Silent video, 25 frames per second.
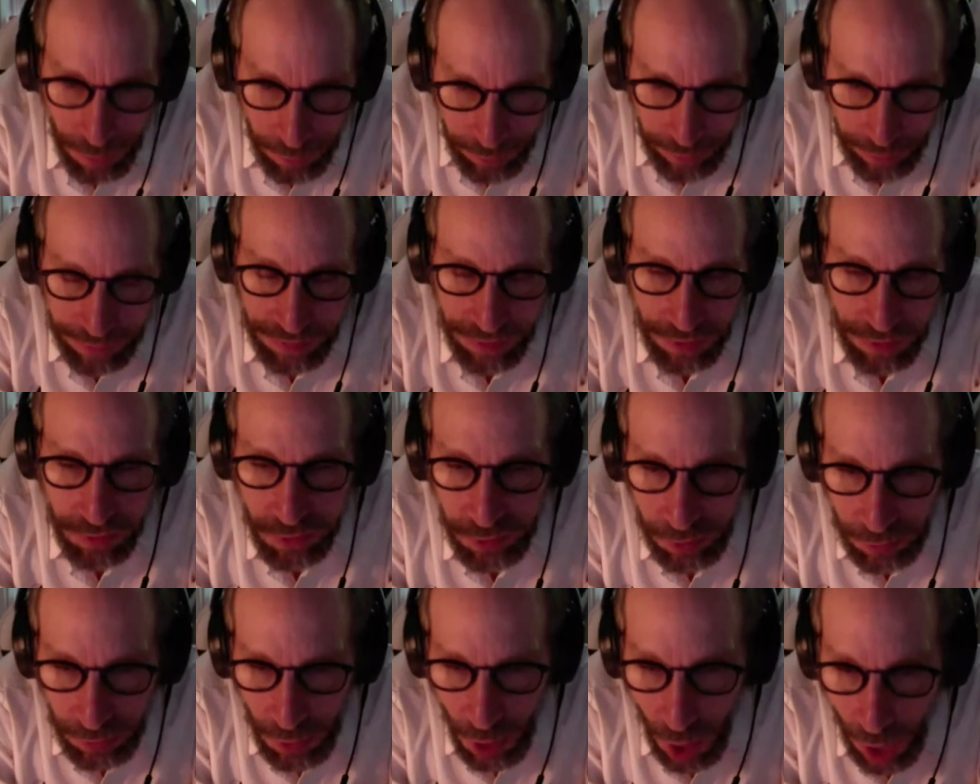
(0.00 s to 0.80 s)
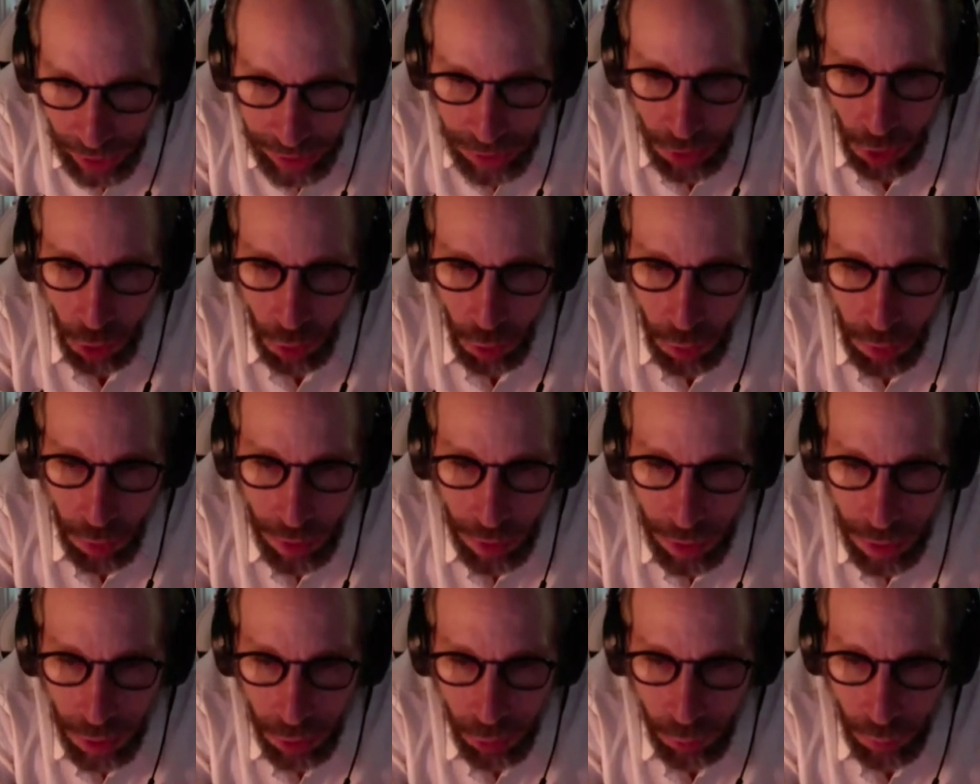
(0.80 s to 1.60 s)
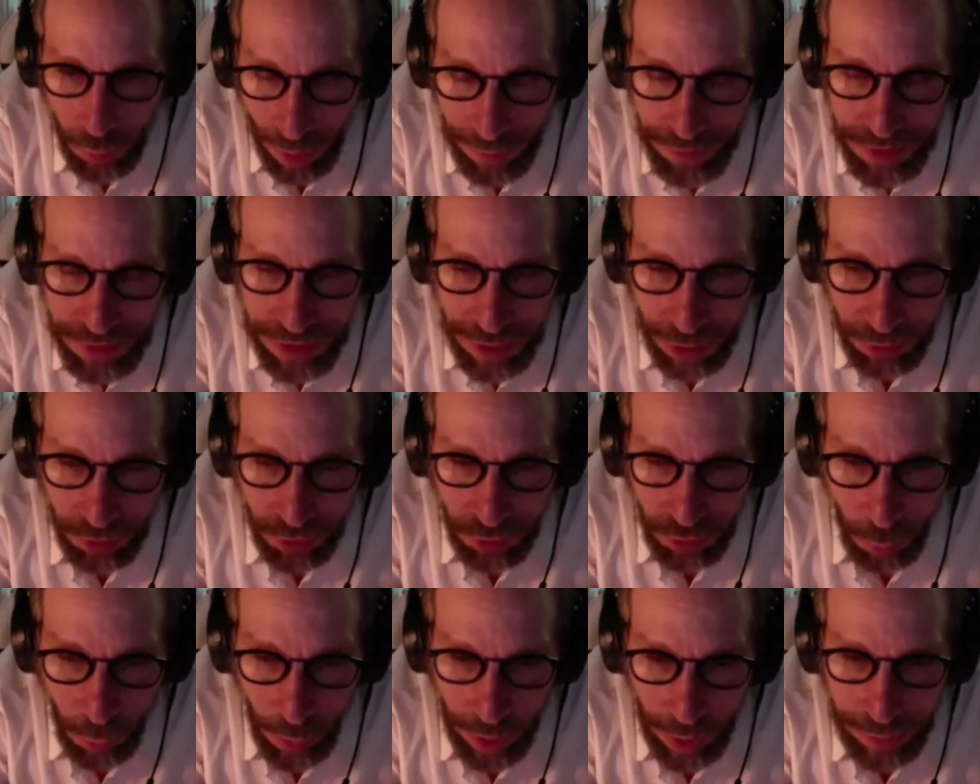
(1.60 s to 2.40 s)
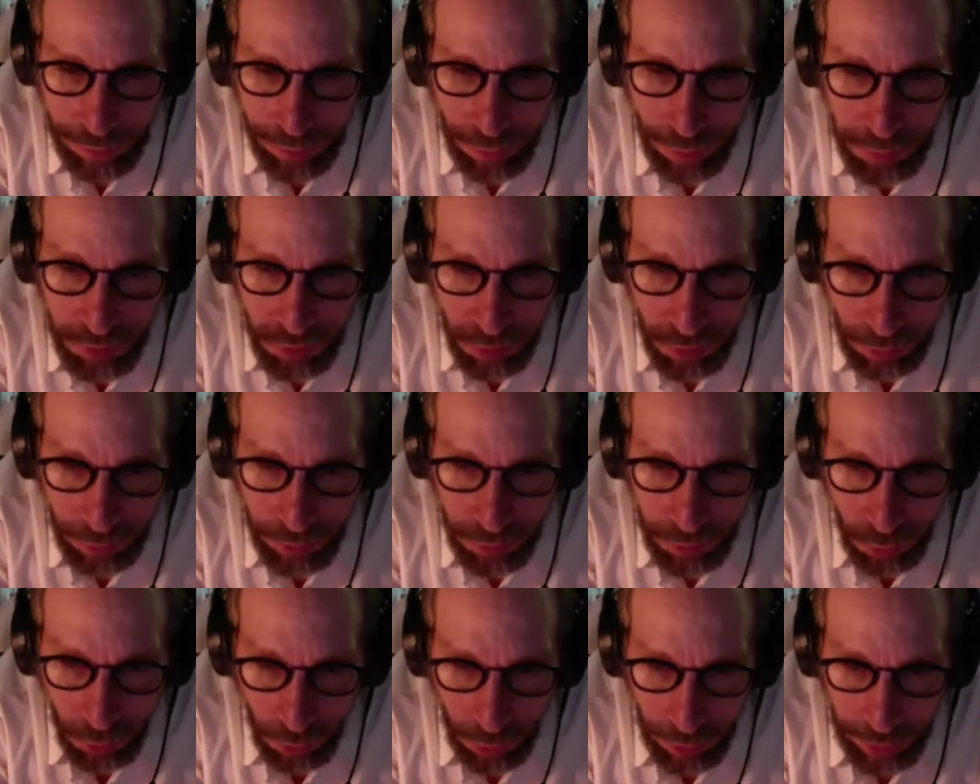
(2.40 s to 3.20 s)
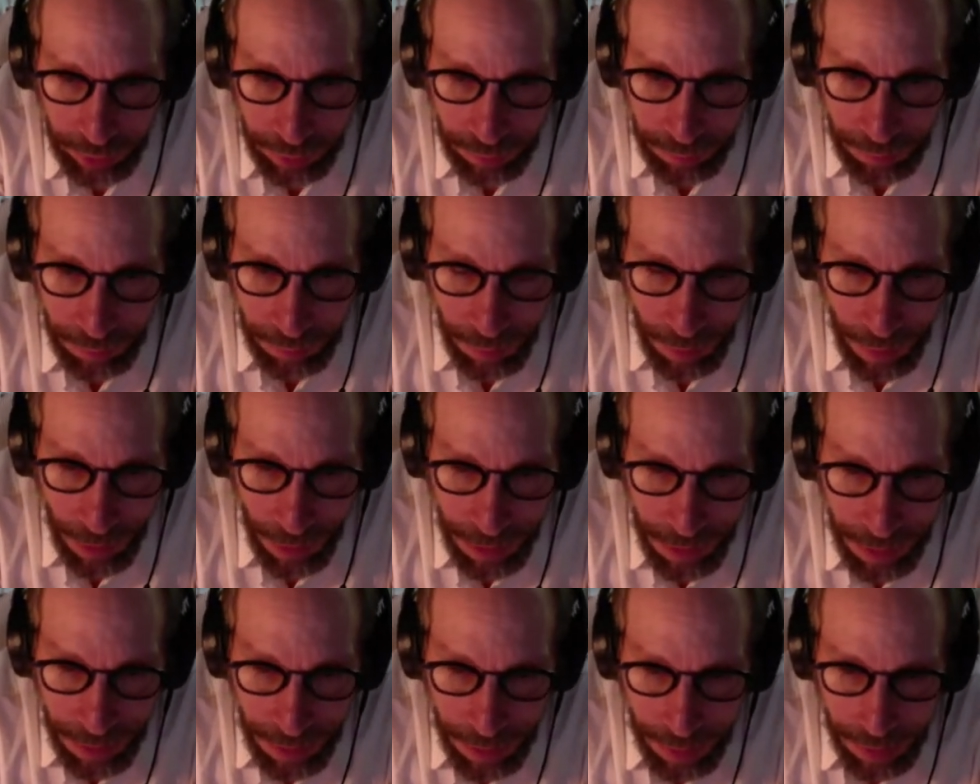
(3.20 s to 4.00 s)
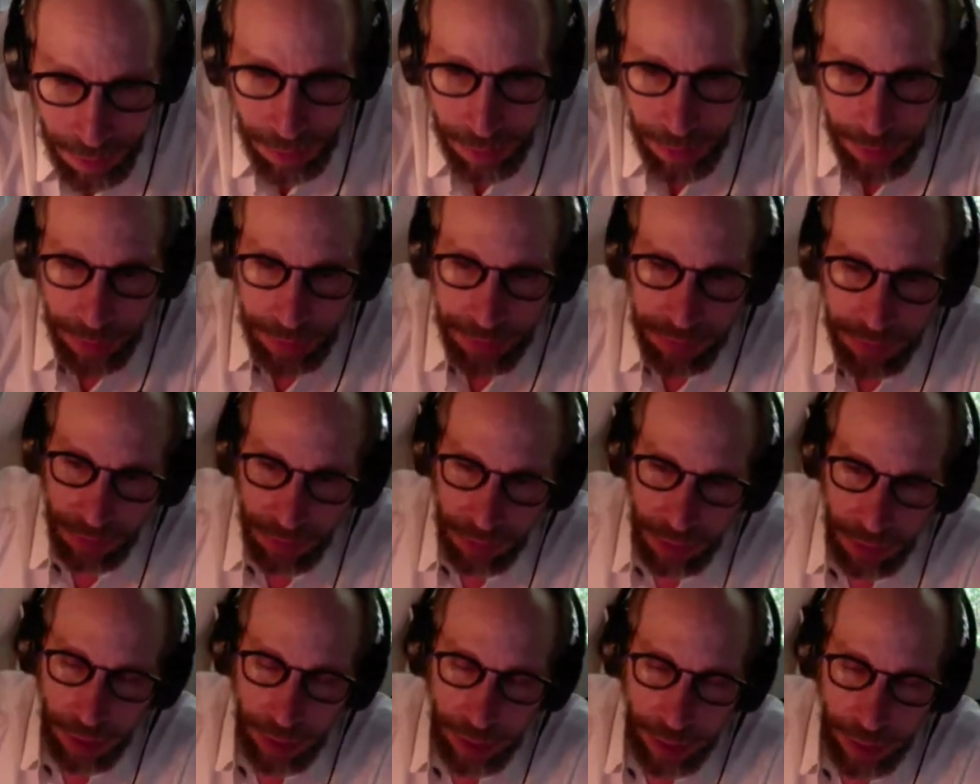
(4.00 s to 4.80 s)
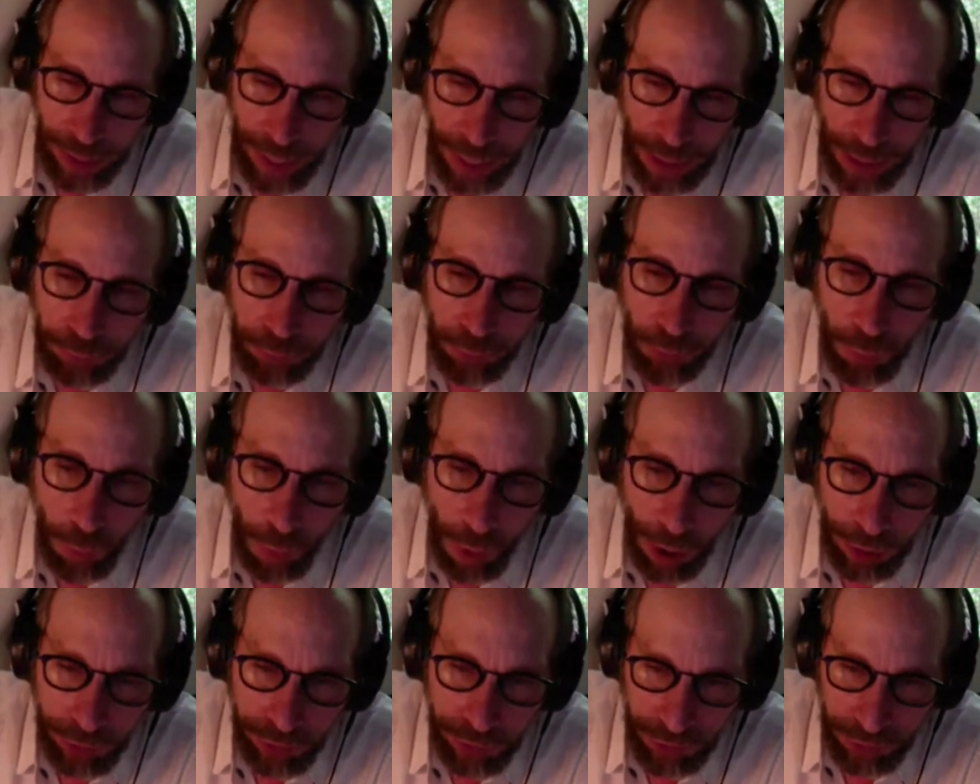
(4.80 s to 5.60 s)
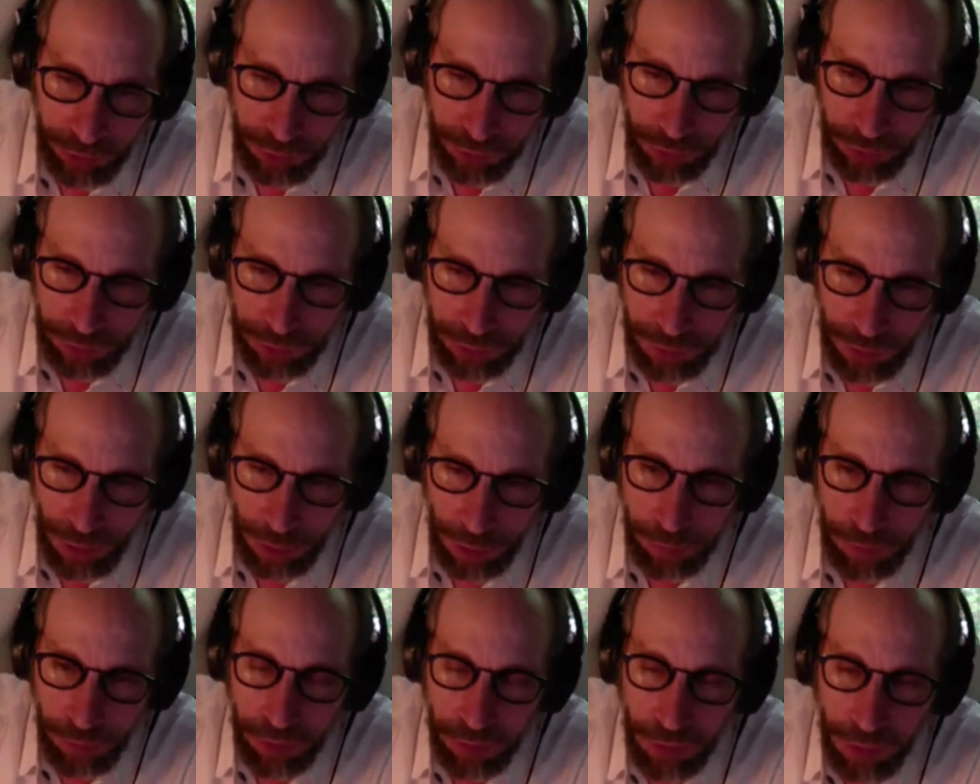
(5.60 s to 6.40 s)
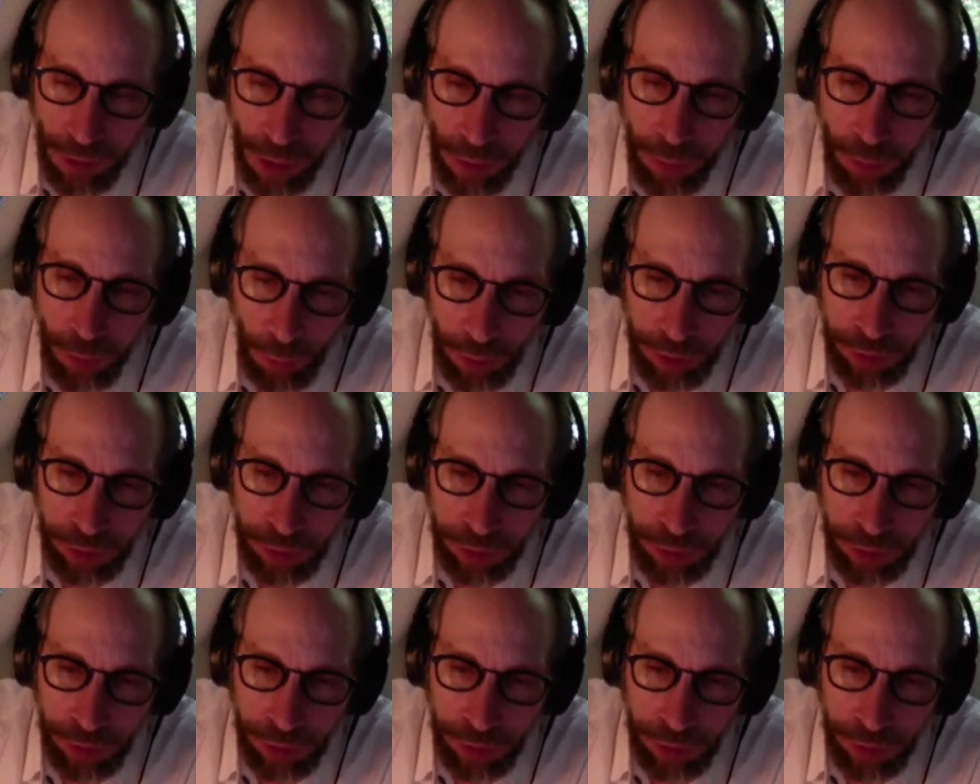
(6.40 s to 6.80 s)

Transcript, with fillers: This is the LIGO Gravitational Wave Observatory. It's in Hanford, Washington, and there's another